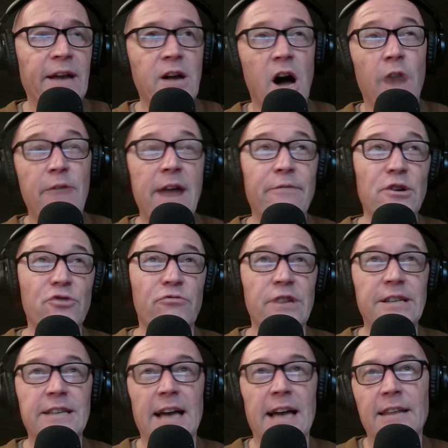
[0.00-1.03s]
Our average
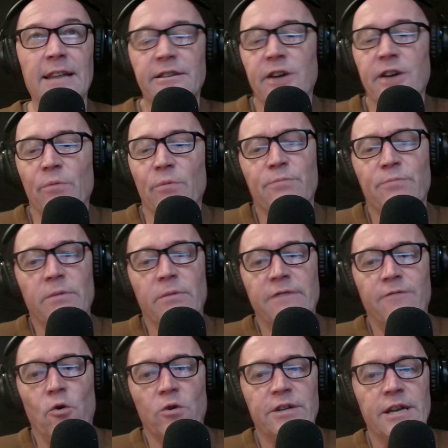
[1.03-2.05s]
retail at the time was probably
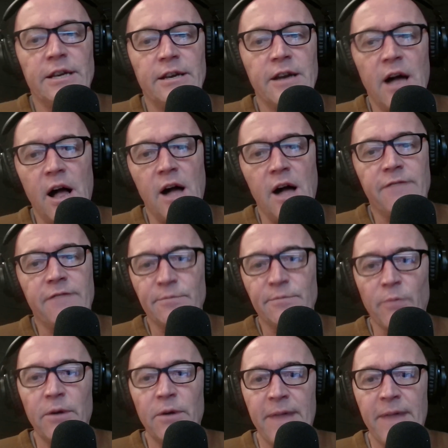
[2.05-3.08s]
14.5. That's
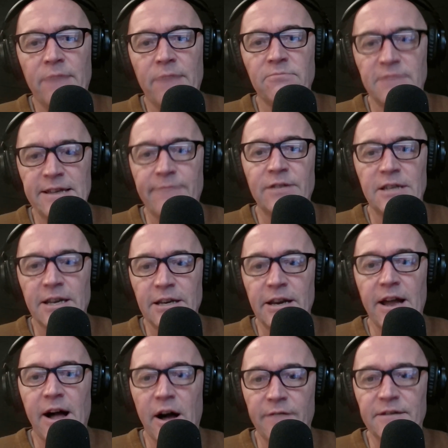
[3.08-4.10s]
probably about
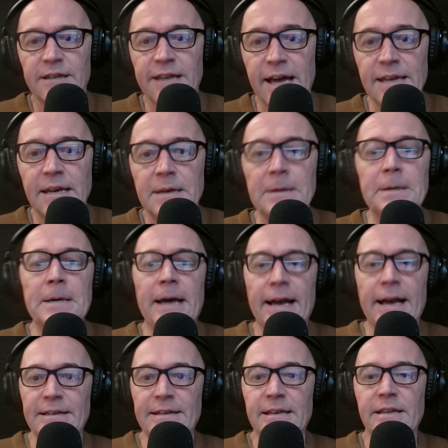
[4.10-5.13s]
17.5 today,
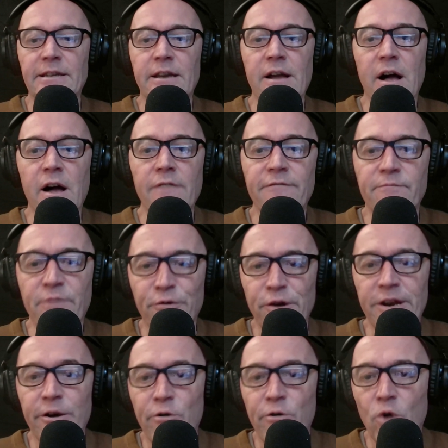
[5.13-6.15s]
18.5,
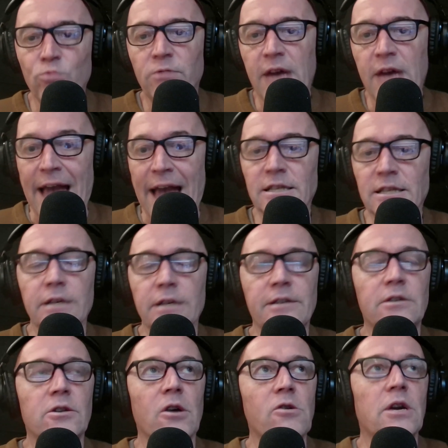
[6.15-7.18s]
3-year-old ex-lease
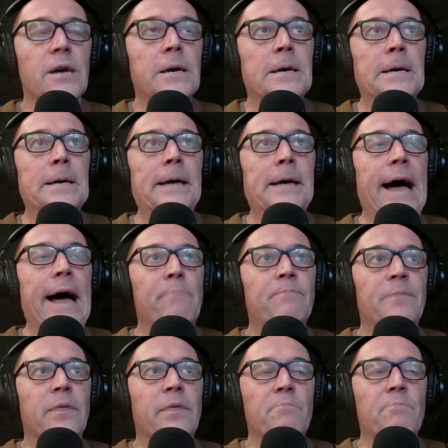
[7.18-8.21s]
stock.
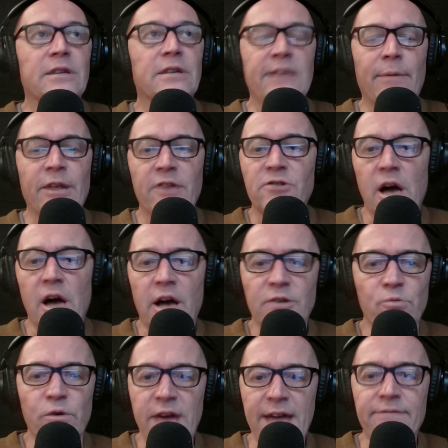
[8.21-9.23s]
But some of those cars
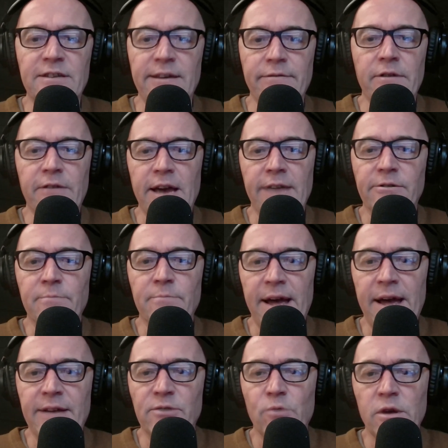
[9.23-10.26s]
would have
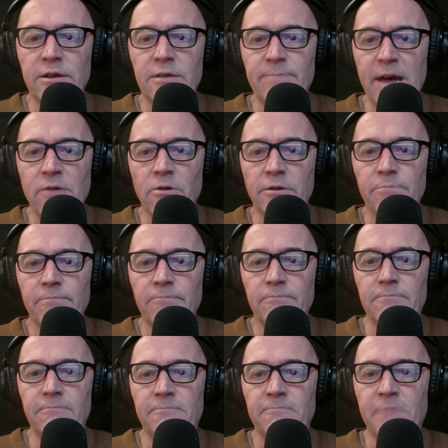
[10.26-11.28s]
£7,000 worth of spec on
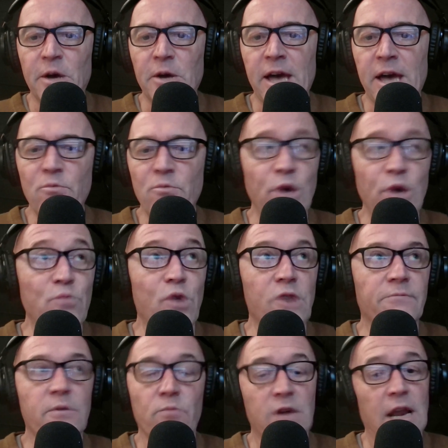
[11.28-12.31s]
them. Okay, we
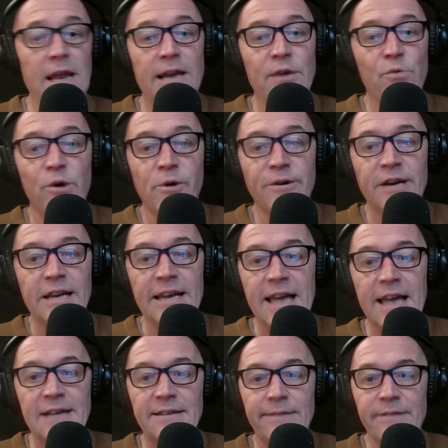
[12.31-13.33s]
weren't going to
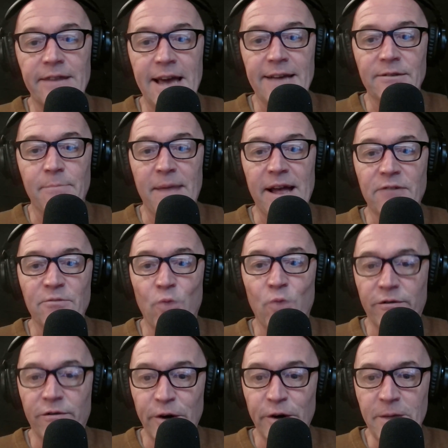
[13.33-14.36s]
get £7,000 more
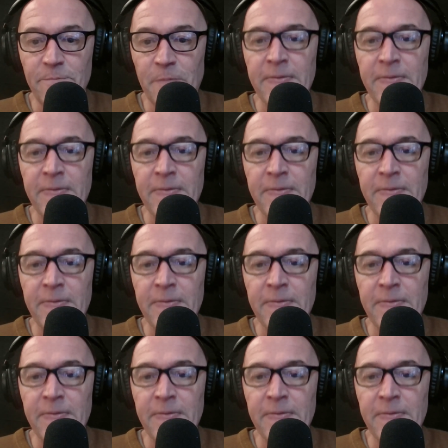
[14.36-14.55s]
for it.